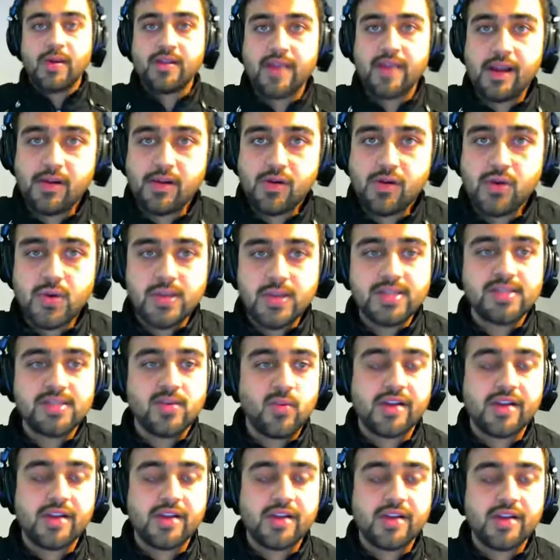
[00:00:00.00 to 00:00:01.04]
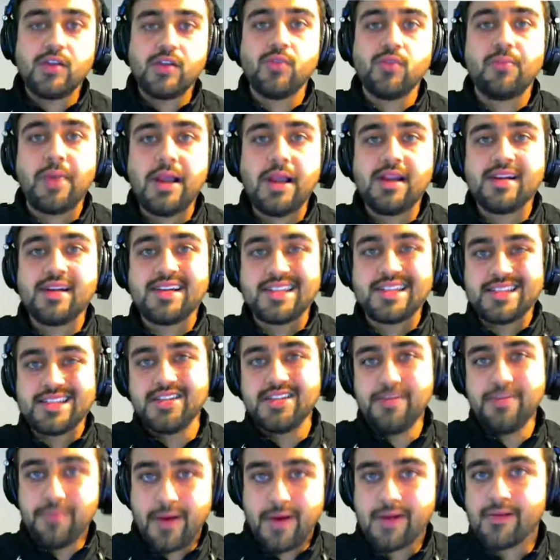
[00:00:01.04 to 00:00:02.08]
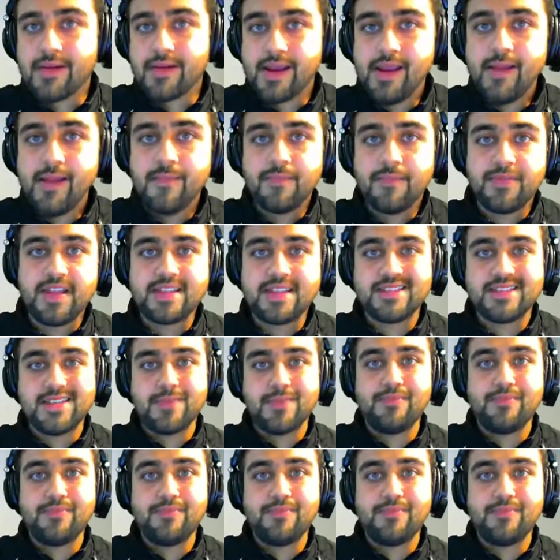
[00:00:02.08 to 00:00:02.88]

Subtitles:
what we're trying to do is we're trying to build a decision boundary